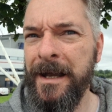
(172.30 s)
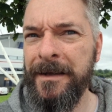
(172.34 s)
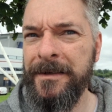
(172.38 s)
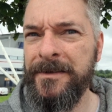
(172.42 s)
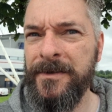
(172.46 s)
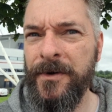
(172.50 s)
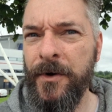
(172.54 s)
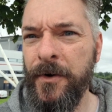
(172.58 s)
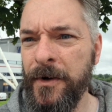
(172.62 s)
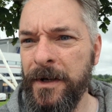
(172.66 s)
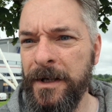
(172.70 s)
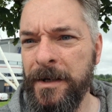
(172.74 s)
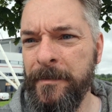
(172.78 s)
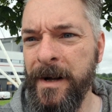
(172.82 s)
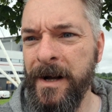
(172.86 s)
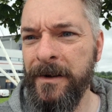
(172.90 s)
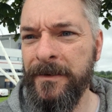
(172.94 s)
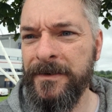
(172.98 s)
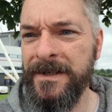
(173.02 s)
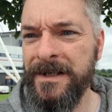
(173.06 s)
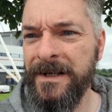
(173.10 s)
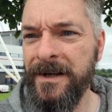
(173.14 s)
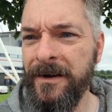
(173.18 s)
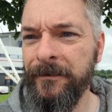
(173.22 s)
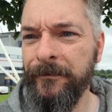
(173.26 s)
talking
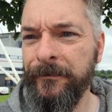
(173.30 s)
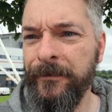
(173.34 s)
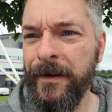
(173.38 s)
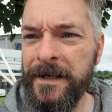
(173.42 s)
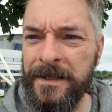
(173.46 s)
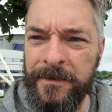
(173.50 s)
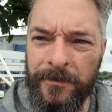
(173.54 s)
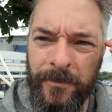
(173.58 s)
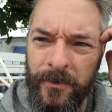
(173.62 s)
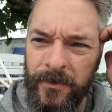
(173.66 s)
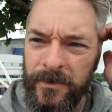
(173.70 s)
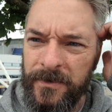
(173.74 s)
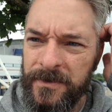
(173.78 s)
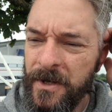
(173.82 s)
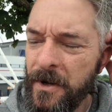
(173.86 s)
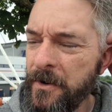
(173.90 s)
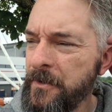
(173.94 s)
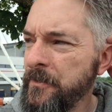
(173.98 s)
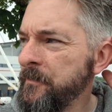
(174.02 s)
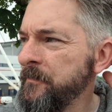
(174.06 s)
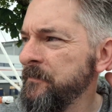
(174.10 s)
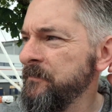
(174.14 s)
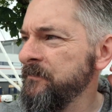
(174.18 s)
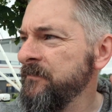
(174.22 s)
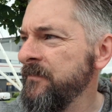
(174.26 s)
about it on Facebook, so
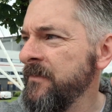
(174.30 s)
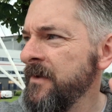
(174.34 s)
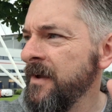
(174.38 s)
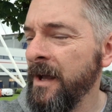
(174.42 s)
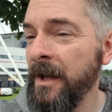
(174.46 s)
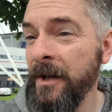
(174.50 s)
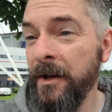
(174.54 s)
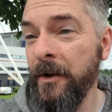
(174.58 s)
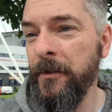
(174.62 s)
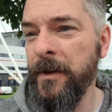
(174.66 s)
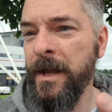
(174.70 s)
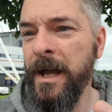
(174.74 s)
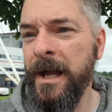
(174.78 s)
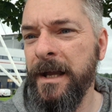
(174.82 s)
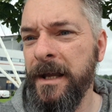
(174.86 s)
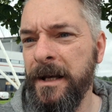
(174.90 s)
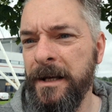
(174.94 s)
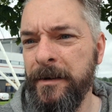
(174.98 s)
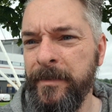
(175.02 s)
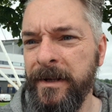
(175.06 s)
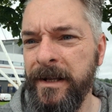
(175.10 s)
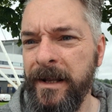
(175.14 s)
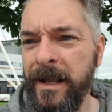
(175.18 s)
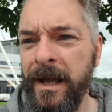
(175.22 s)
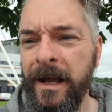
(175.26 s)
I know they're going
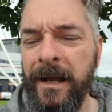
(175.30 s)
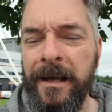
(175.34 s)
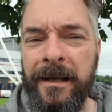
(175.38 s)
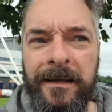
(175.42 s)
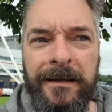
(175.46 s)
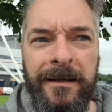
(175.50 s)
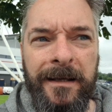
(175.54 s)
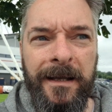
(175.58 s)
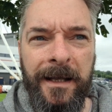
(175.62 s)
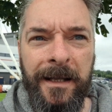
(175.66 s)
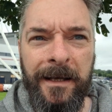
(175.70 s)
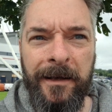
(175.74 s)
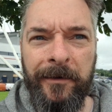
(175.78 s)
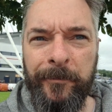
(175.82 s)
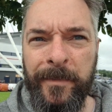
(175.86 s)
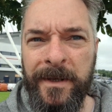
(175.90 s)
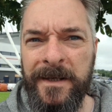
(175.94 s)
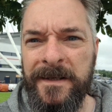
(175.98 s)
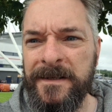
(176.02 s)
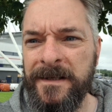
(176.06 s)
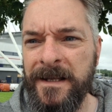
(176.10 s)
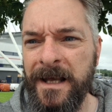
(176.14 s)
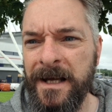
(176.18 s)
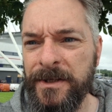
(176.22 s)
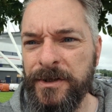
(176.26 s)
to be there, and I've been
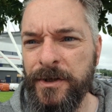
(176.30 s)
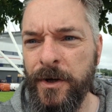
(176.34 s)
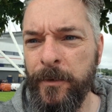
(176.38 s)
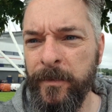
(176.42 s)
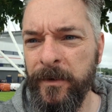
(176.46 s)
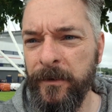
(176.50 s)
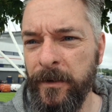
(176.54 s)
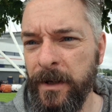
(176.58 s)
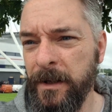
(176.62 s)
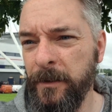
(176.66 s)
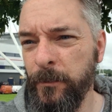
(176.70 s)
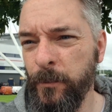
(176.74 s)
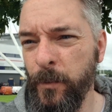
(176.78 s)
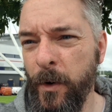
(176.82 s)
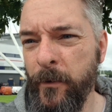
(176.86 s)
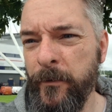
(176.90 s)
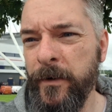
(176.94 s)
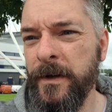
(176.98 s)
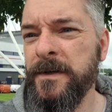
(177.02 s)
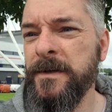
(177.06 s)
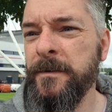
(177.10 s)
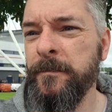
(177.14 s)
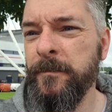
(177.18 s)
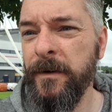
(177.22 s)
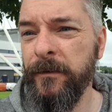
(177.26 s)
to that shop in
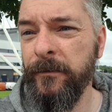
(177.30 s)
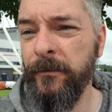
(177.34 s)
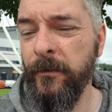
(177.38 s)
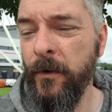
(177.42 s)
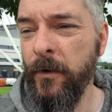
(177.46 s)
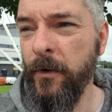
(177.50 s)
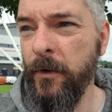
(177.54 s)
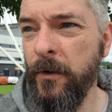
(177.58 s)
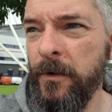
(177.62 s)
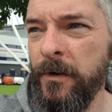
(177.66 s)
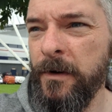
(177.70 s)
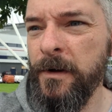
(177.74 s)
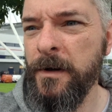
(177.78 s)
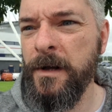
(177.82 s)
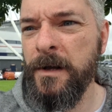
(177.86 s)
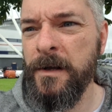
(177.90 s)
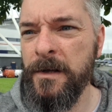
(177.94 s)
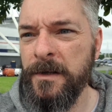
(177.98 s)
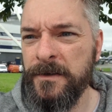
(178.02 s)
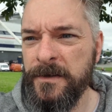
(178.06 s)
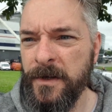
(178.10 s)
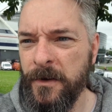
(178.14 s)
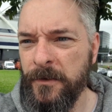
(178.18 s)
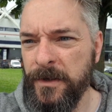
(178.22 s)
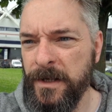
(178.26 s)
Warrington before.
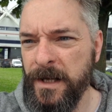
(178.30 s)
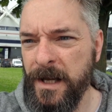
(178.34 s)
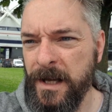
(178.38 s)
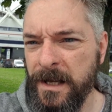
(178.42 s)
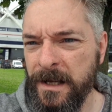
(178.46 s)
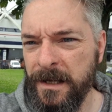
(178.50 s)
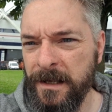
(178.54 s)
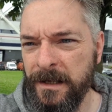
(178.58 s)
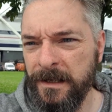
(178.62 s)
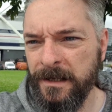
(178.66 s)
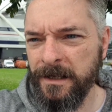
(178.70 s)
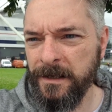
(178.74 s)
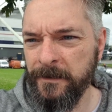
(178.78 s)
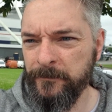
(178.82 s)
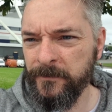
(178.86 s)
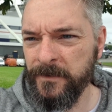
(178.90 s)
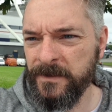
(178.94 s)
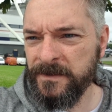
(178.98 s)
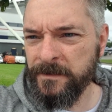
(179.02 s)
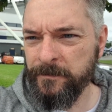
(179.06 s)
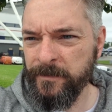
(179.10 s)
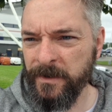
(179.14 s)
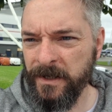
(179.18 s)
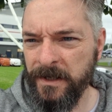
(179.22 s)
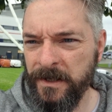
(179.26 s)
So yeah,
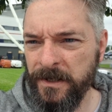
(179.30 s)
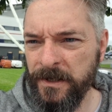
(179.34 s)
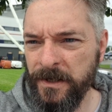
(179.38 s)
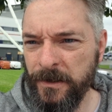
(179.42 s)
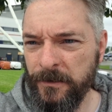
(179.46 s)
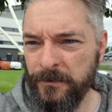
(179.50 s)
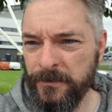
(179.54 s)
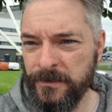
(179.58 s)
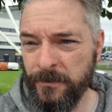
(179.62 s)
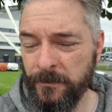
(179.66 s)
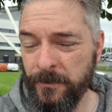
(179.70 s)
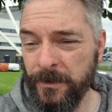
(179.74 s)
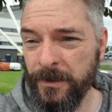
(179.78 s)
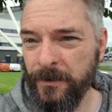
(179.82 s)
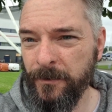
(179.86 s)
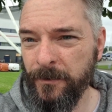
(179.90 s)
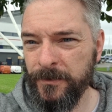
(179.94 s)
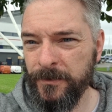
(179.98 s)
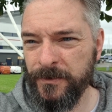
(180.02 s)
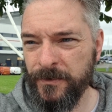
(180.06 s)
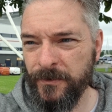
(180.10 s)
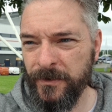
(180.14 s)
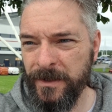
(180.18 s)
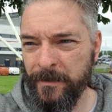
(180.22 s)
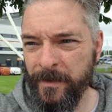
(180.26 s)
there's a big queue, so I'm going to
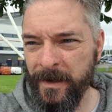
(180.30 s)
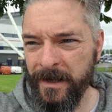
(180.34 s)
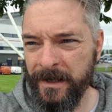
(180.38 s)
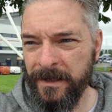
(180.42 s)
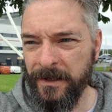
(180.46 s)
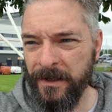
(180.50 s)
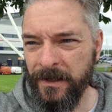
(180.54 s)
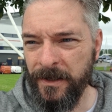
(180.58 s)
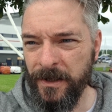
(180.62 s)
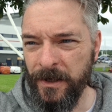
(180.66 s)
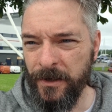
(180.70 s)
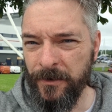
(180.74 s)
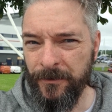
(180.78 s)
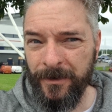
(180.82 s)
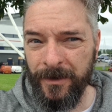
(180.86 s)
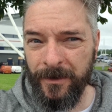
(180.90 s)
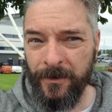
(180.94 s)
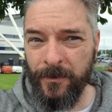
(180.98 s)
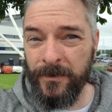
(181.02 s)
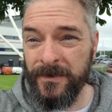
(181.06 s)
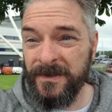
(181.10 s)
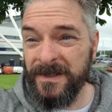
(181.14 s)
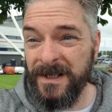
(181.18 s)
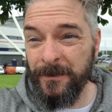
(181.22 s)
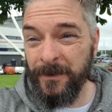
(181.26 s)
join the back of the queue and
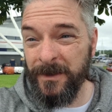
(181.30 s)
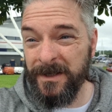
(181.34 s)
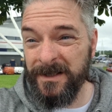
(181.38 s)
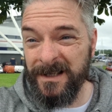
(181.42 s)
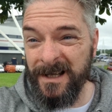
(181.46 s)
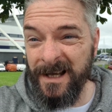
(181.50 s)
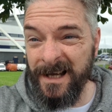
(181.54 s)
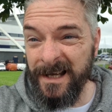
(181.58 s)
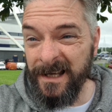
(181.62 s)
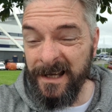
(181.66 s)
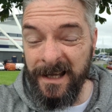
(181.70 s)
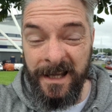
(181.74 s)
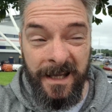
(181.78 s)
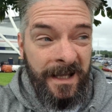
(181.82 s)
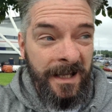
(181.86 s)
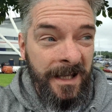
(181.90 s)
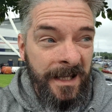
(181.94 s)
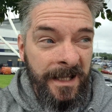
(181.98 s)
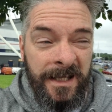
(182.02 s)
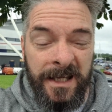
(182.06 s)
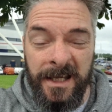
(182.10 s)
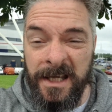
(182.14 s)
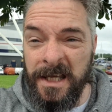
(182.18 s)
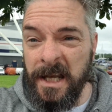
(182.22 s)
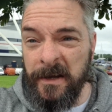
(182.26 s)
go and see what it's like.
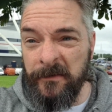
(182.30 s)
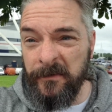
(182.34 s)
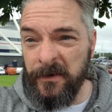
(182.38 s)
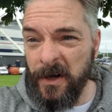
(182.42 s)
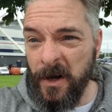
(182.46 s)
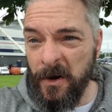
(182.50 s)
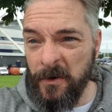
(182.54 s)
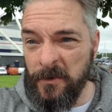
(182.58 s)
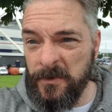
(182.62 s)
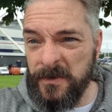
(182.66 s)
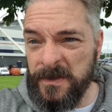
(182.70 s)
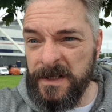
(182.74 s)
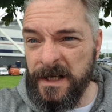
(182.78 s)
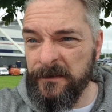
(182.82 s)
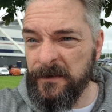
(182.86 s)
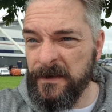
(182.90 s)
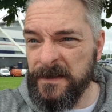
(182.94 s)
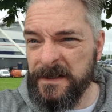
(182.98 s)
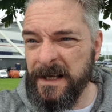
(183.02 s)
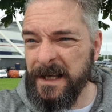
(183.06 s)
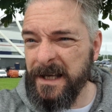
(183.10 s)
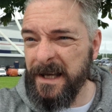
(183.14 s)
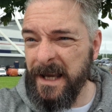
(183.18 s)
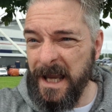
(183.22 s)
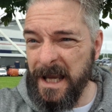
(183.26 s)
You never know, see if
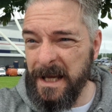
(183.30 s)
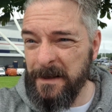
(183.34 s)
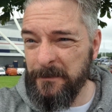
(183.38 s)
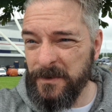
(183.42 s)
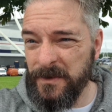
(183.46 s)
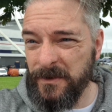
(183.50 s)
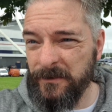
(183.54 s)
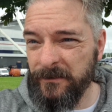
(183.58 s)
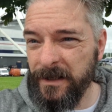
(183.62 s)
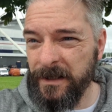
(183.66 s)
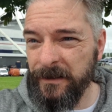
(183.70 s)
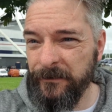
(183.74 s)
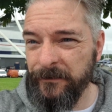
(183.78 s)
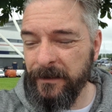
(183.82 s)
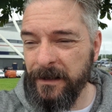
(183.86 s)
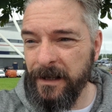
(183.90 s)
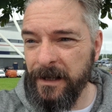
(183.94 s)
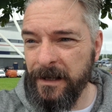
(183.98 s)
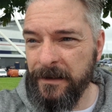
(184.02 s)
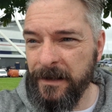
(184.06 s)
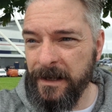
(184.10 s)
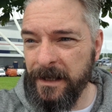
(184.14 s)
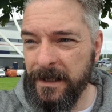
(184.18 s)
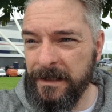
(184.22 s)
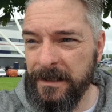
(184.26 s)
there's any games or anything
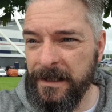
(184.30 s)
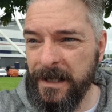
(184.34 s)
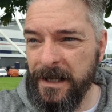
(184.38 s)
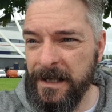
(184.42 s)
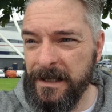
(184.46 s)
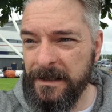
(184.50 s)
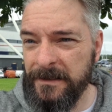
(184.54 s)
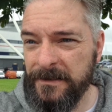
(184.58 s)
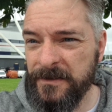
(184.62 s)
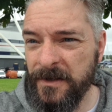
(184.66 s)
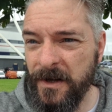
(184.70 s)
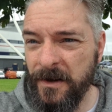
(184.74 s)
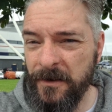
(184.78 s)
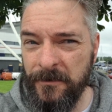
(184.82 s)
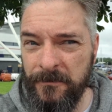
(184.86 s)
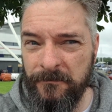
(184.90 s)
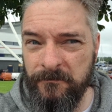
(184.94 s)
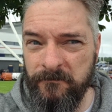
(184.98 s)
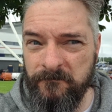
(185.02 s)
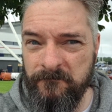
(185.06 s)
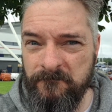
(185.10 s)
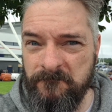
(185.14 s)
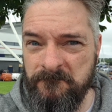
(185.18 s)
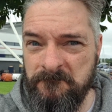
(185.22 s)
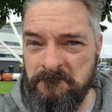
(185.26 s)
like that in there, so
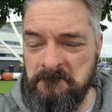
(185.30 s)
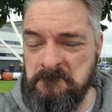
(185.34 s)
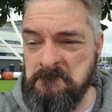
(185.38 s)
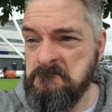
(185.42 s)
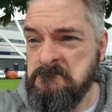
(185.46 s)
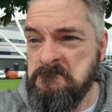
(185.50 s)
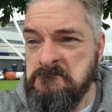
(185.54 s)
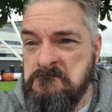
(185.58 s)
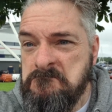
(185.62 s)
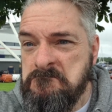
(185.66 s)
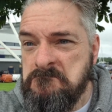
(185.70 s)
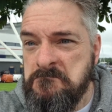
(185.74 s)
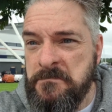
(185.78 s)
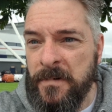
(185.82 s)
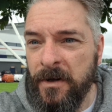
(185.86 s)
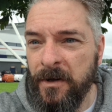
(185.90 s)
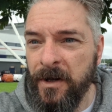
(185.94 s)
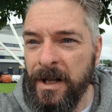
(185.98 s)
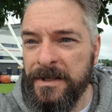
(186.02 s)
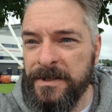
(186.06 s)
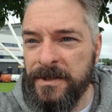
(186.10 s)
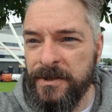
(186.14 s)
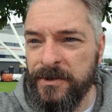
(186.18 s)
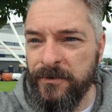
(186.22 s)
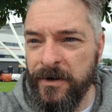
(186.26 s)

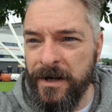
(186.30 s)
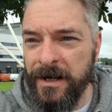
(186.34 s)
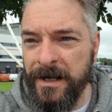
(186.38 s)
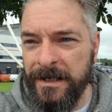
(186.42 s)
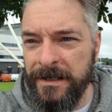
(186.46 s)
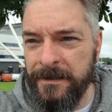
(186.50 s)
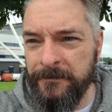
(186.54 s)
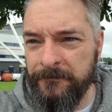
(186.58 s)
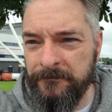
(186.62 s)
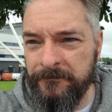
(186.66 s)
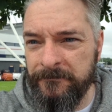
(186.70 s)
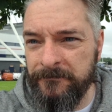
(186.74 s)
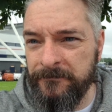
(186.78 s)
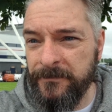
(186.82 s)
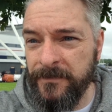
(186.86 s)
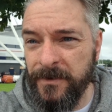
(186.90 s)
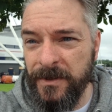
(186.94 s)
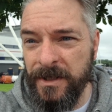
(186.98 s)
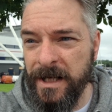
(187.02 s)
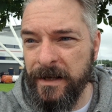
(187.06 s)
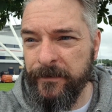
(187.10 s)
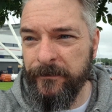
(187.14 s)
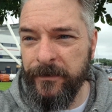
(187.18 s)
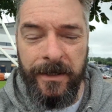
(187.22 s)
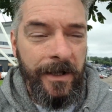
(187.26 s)
unless you try,
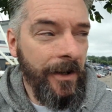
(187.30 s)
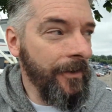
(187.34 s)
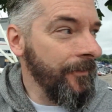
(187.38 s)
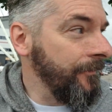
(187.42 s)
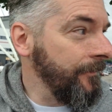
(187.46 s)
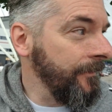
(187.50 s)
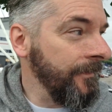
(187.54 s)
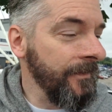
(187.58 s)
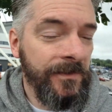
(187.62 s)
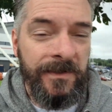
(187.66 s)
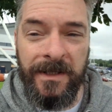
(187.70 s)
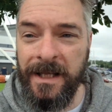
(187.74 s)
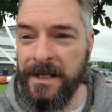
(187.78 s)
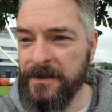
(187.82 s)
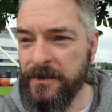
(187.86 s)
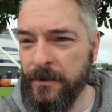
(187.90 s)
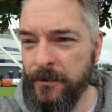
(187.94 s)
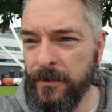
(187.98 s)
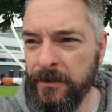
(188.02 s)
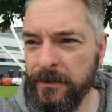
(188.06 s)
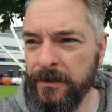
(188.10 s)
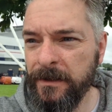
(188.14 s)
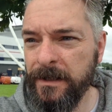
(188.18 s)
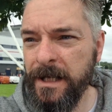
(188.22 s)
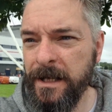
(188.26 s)
you never know. So let's go
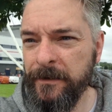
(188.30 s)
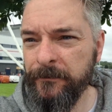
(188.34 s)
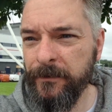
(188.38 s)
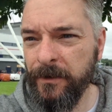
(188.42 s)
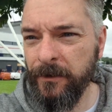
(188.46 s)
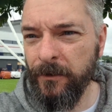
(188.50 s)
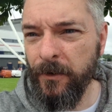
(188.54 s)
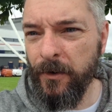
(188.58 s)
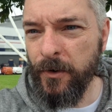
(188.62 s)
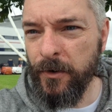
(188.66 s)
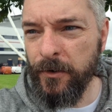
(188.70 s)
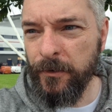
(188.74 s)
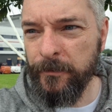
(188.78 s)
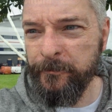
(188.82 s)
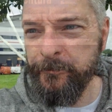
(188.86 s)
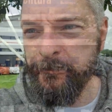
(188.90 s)
and give it a look.